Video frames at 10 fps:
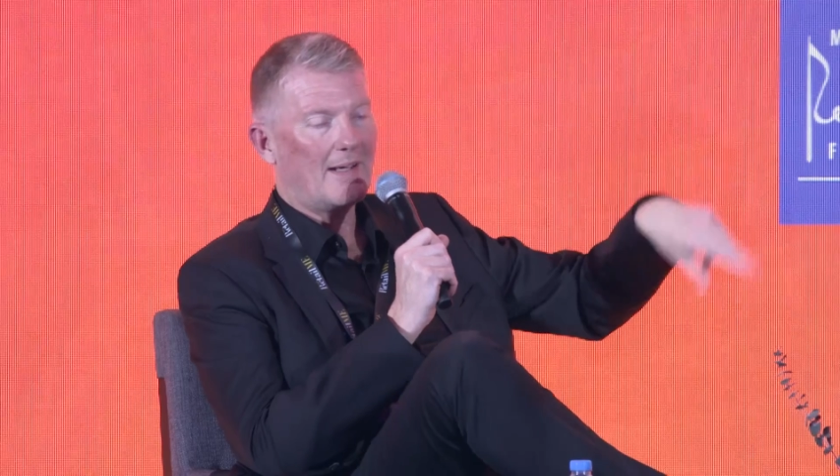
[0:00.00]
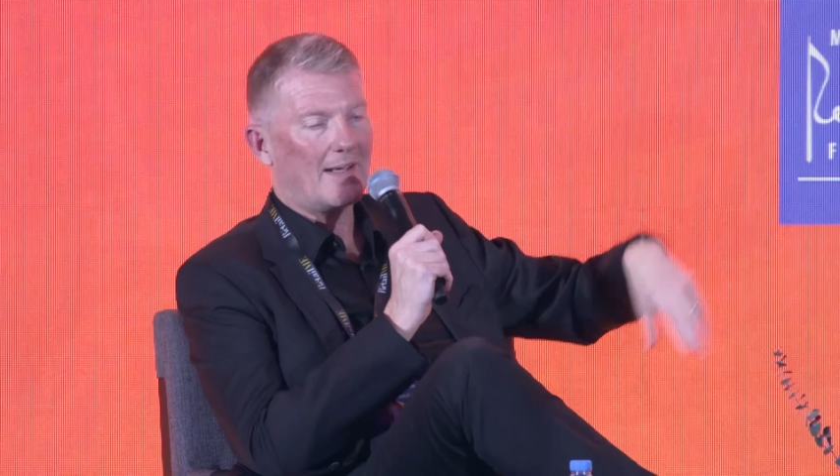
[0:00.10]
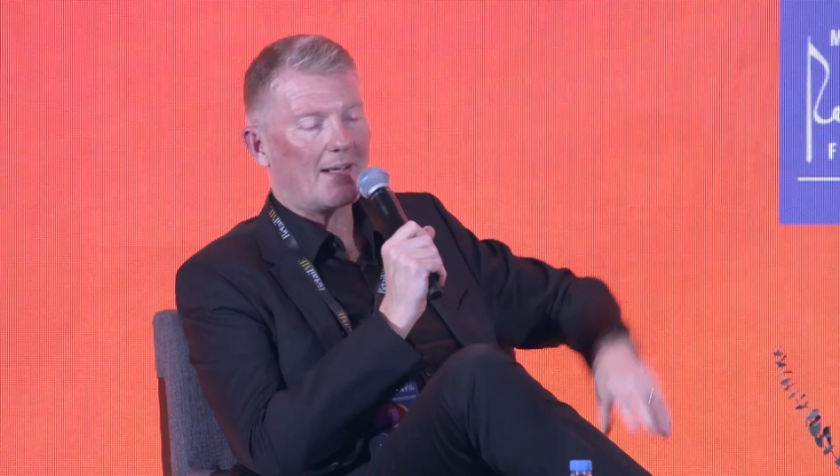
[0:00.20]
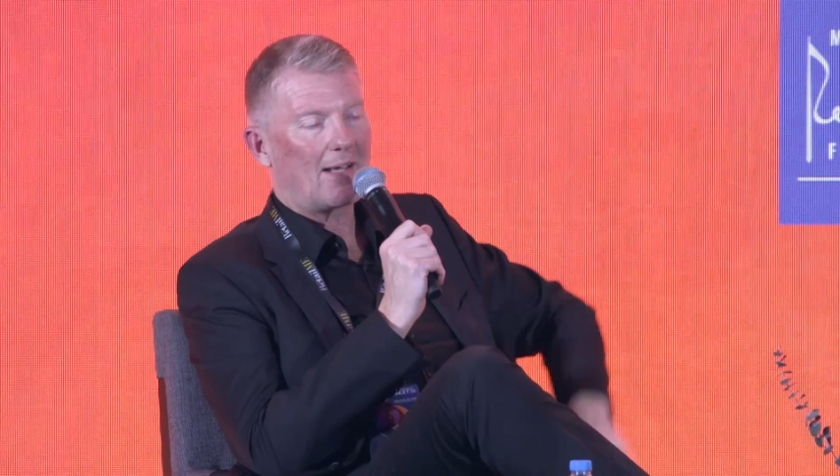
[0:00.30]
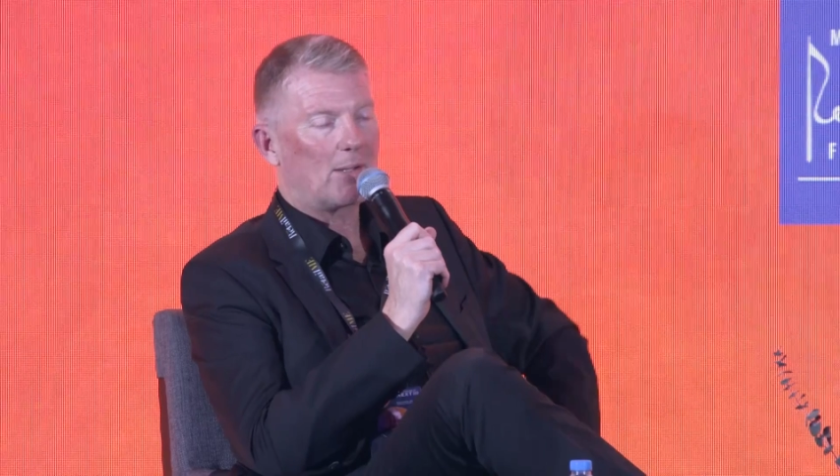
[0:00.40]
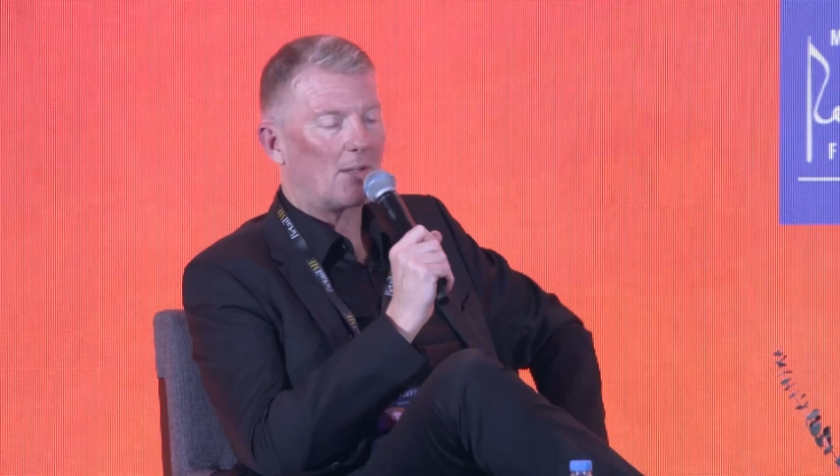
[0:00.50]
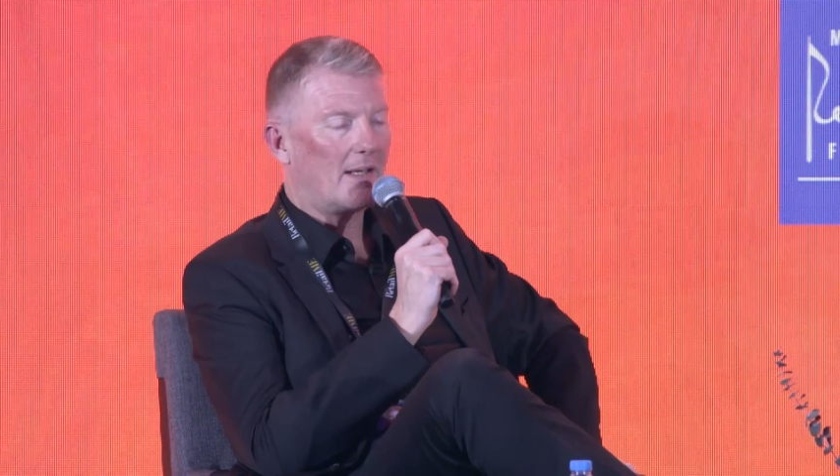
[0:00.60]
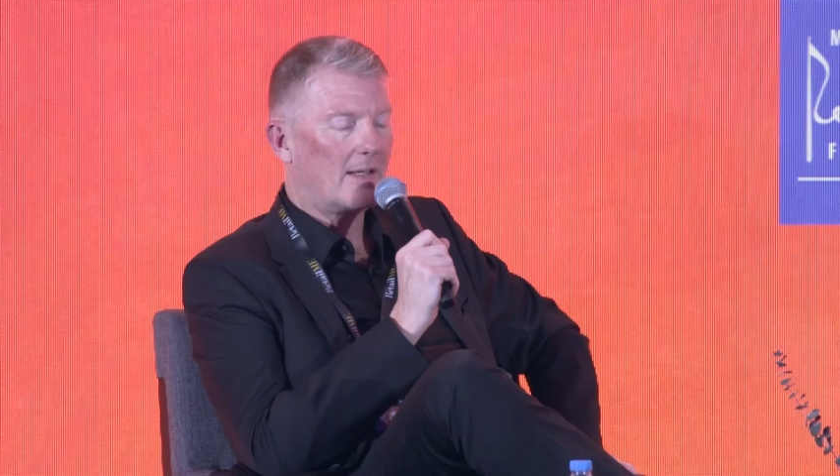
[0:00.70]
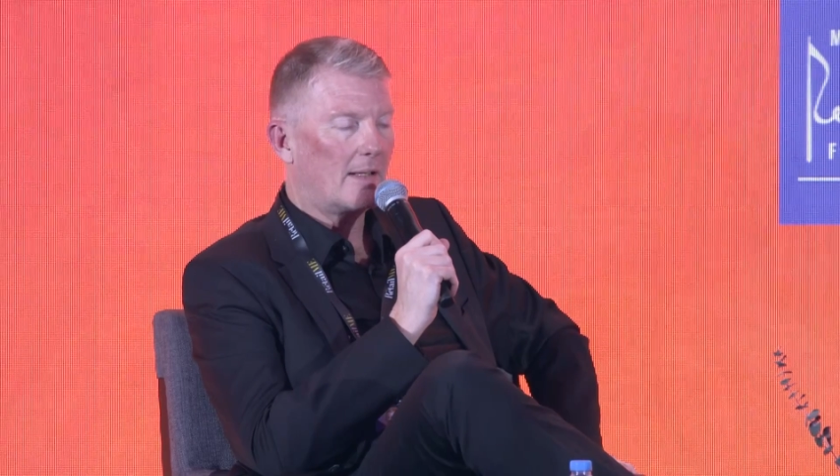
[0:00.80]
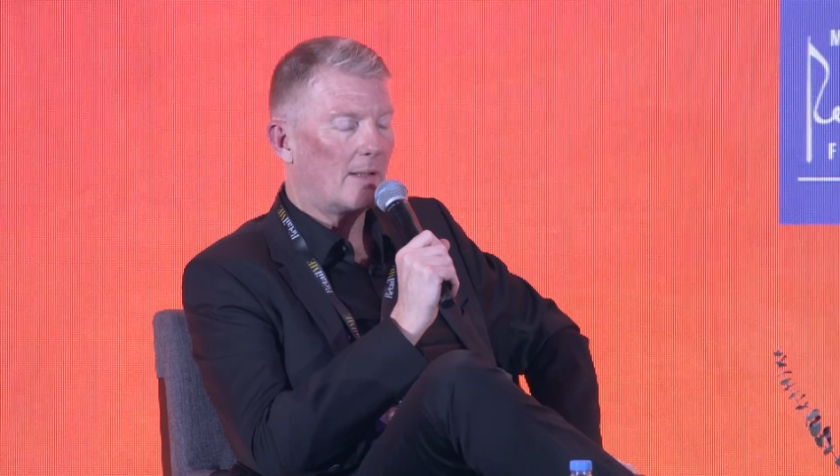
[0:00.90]
in
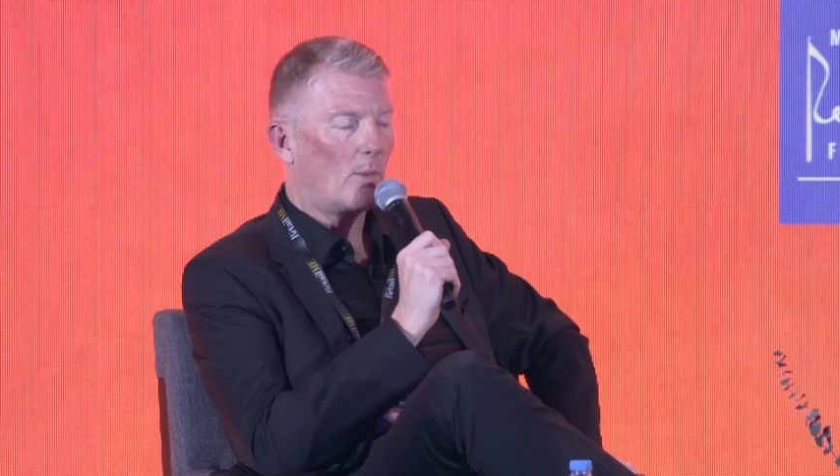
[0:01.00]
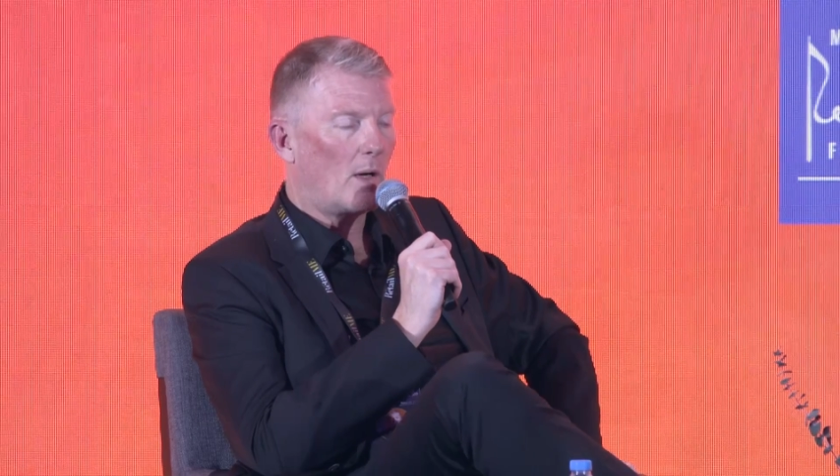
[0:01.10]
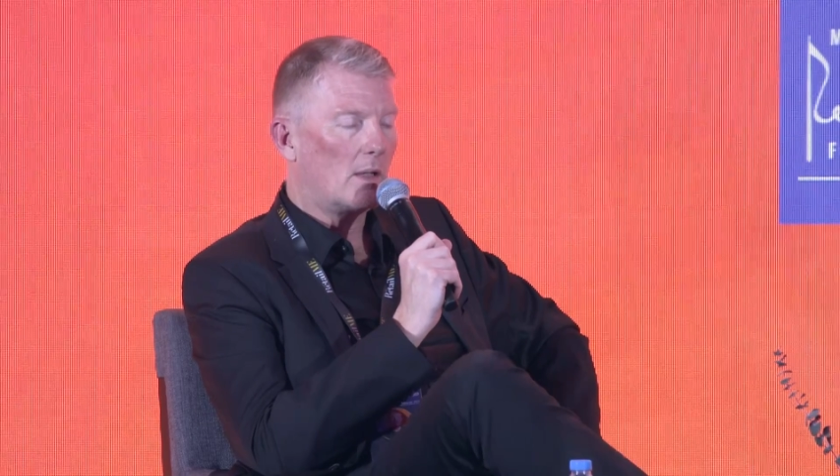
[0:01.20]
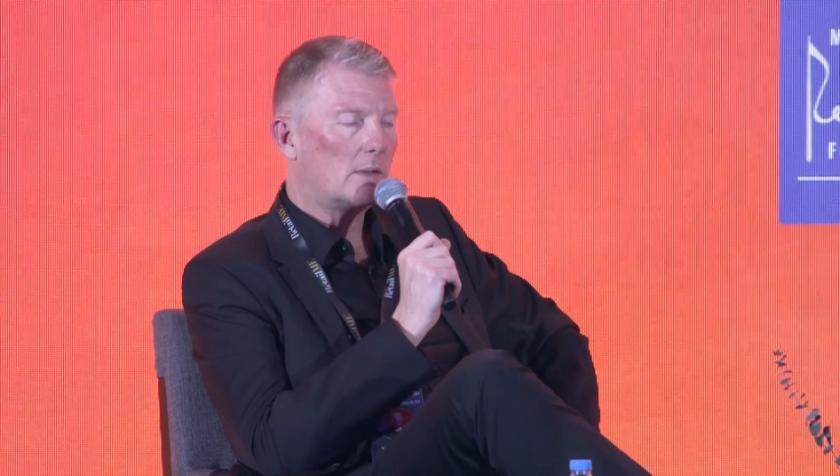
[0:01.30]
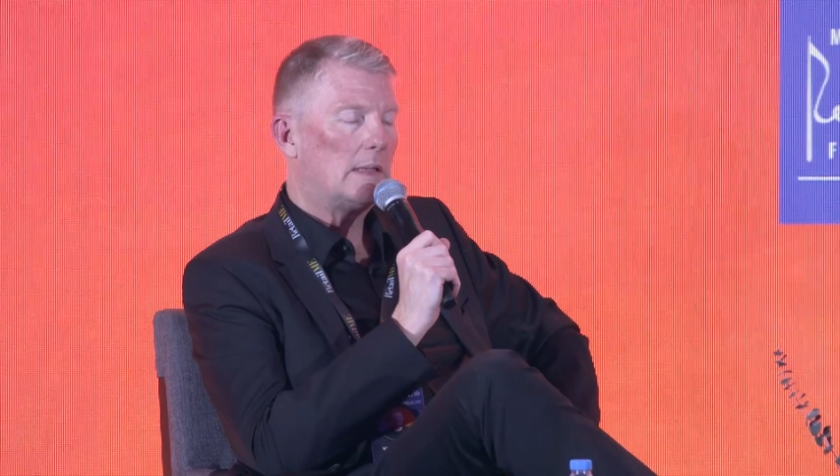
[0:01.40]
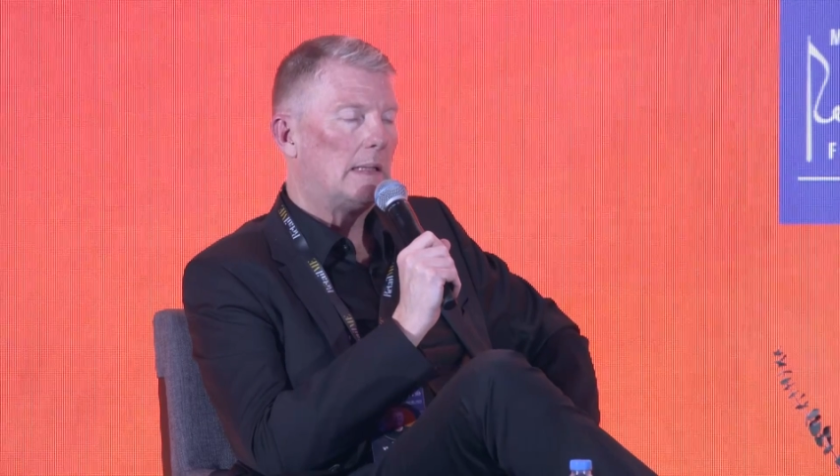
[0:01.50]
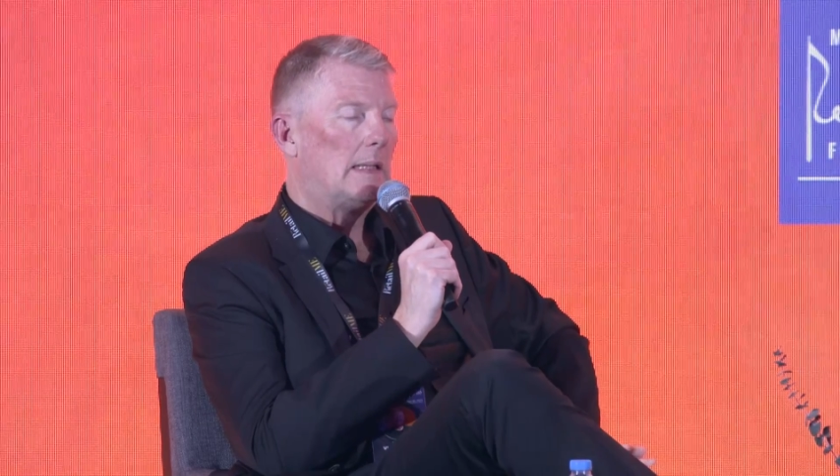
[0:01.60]
a little while.